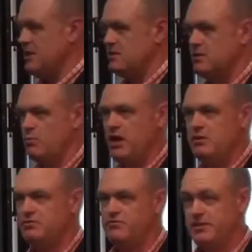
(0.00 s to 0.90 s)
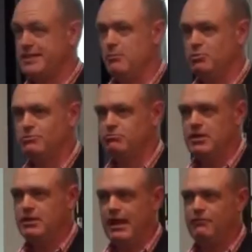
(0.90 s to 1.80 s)
means that when you, for example,
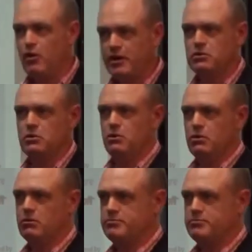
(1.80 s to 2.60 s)
have Oracle or